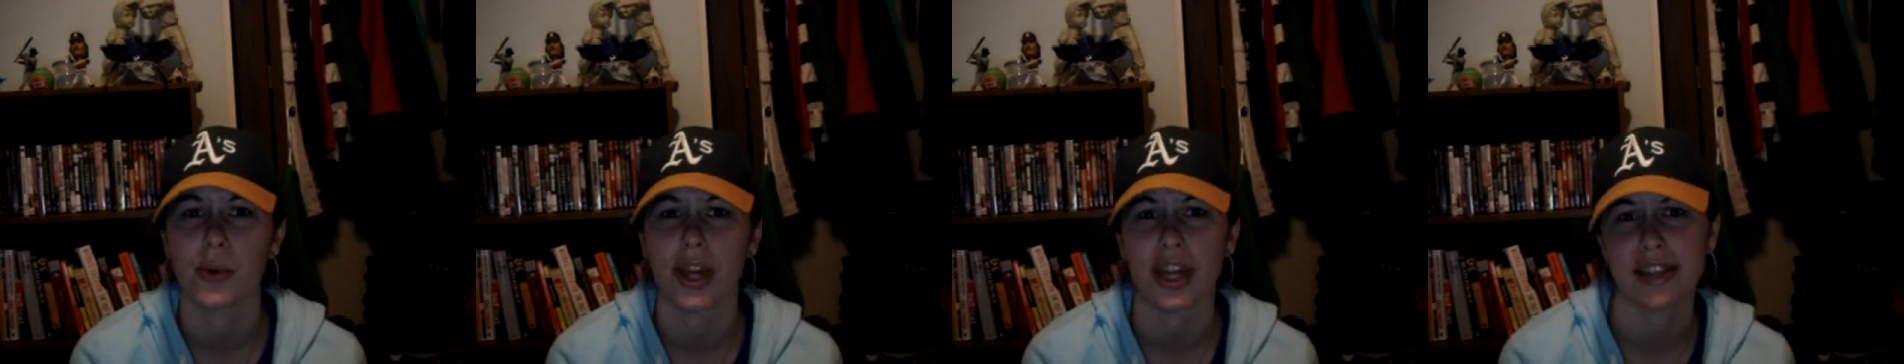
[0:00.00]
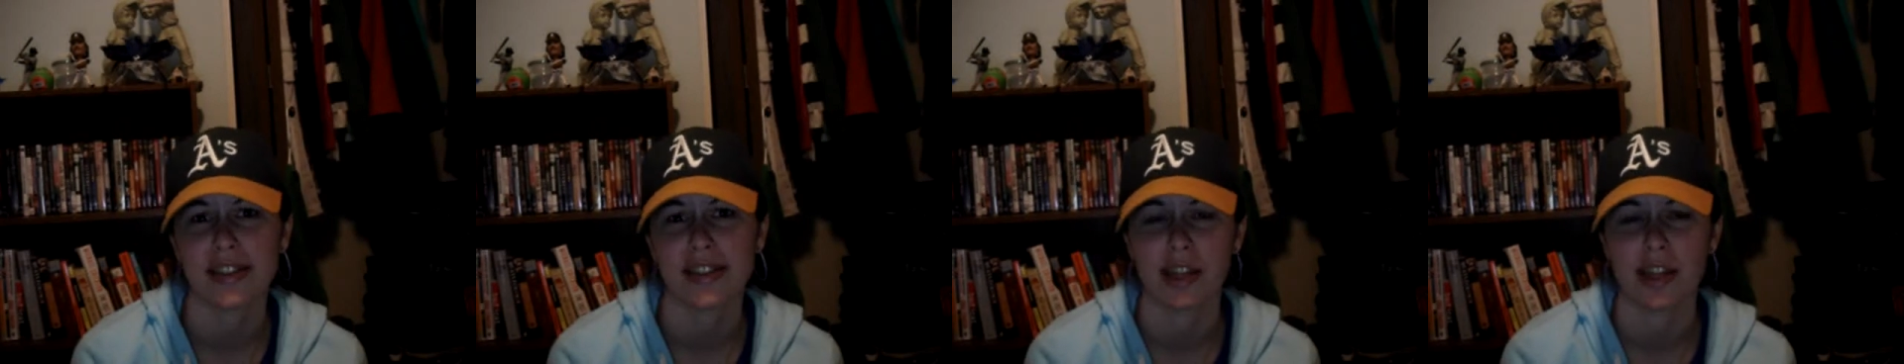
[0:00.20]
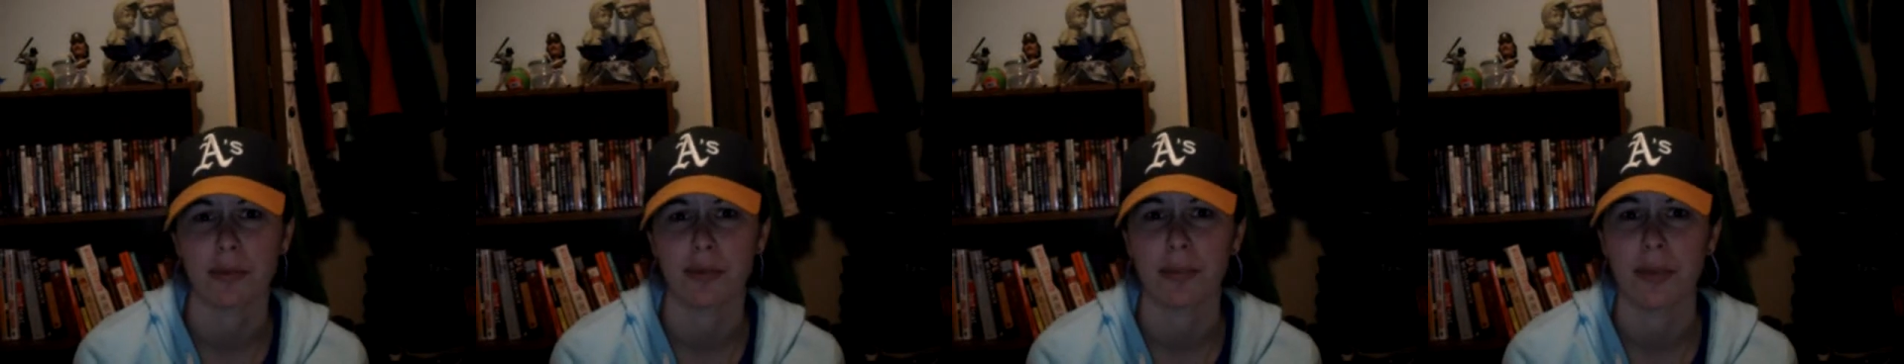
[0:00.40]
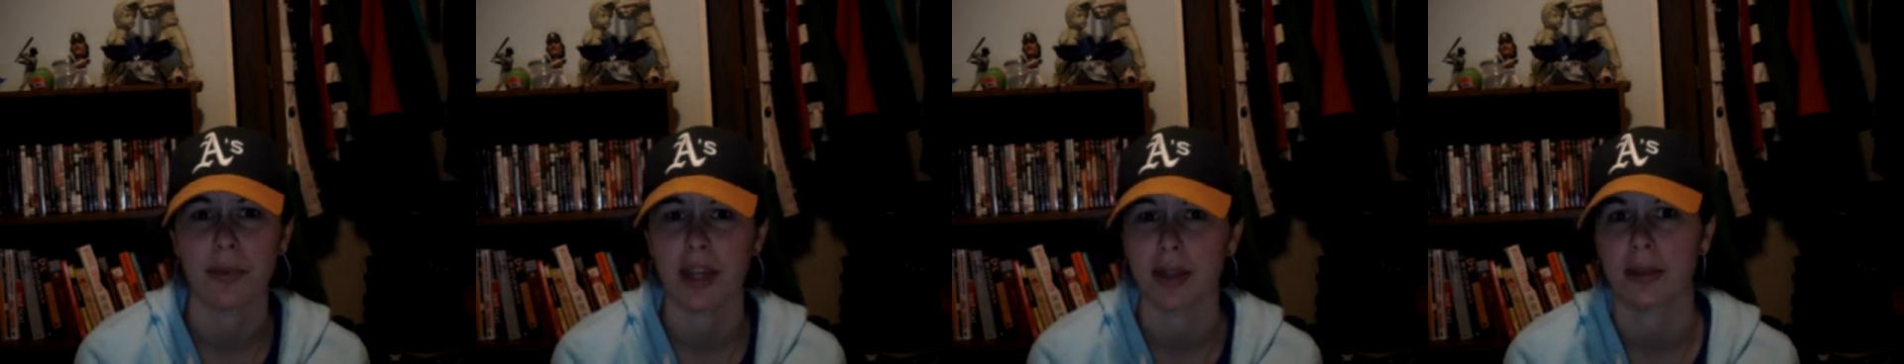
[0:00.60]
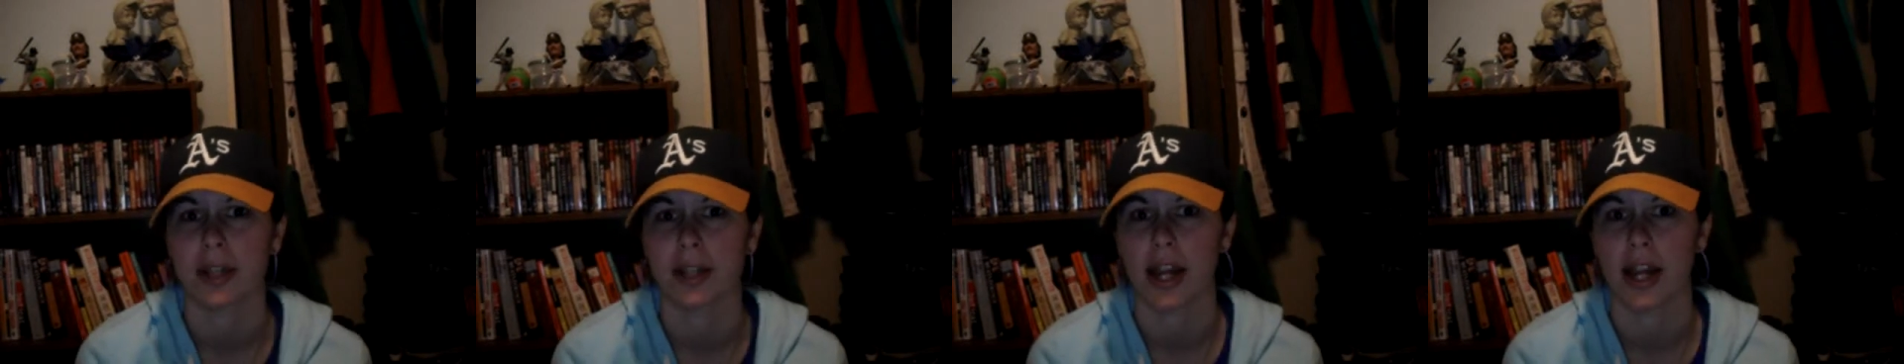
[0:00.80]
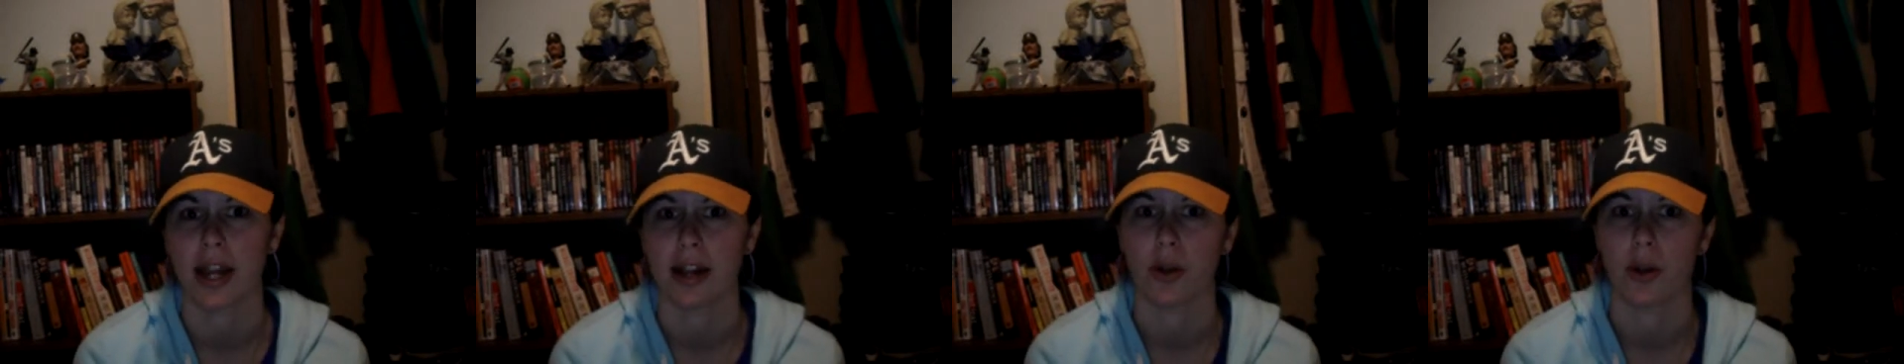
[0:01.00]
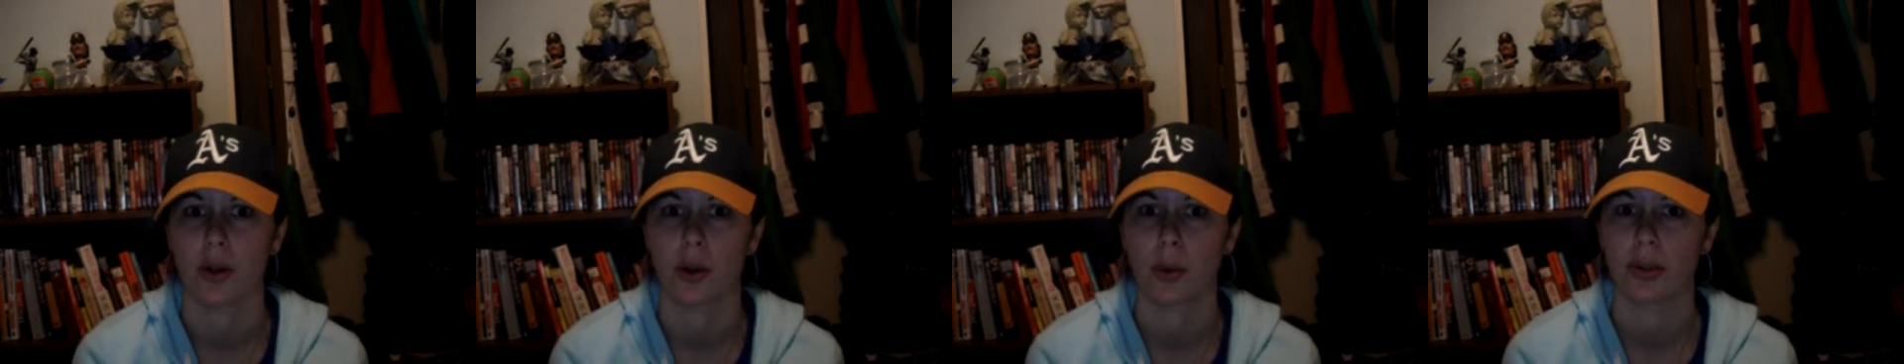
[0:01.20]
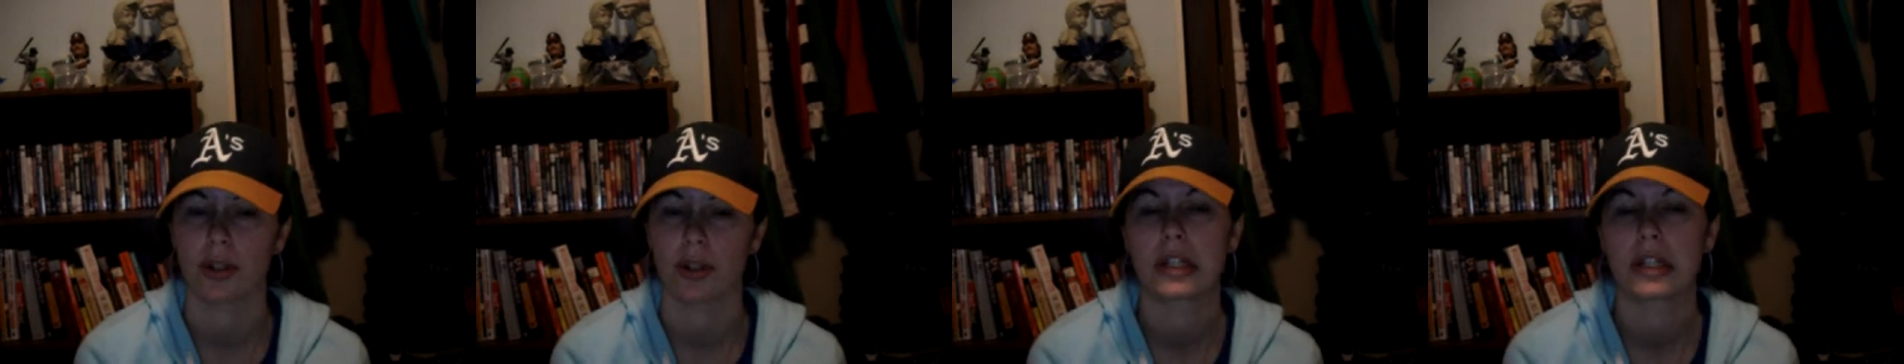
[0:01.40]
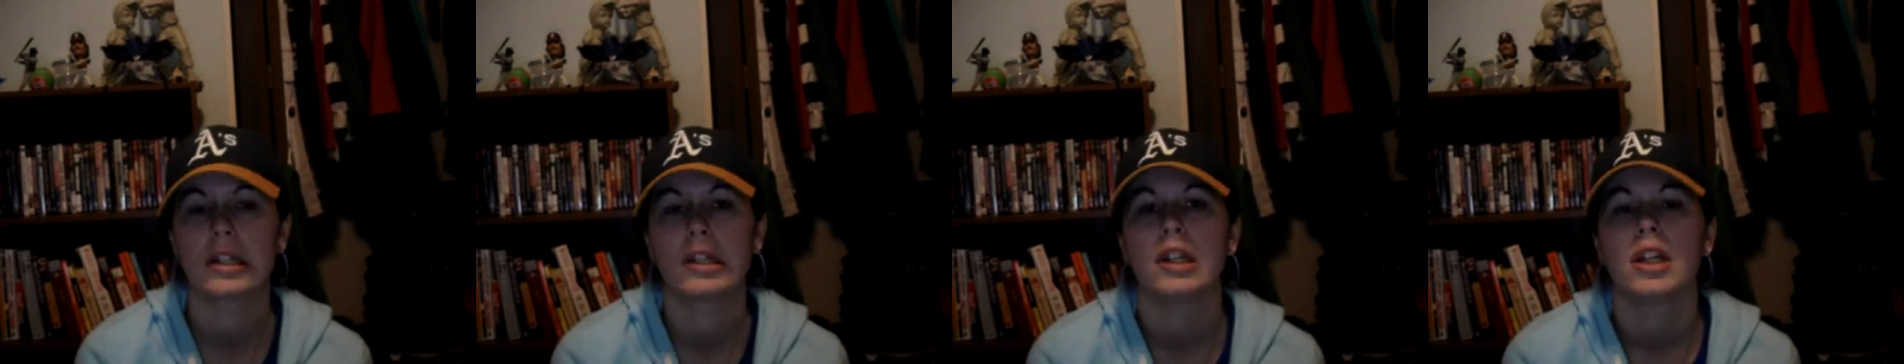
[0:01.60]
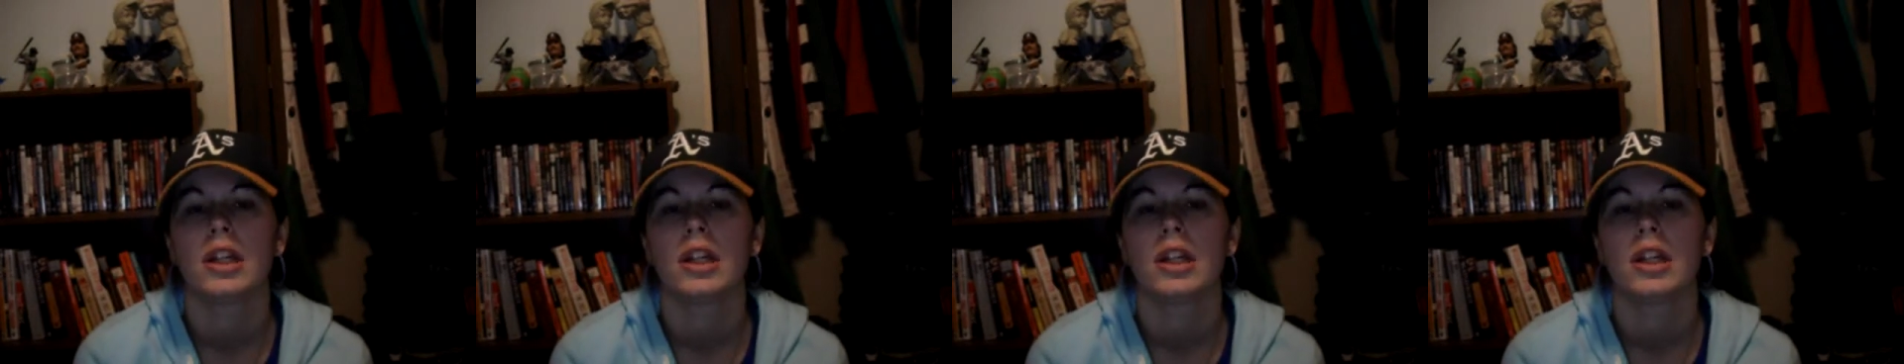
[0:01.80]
I guess that would make me an Idahoan.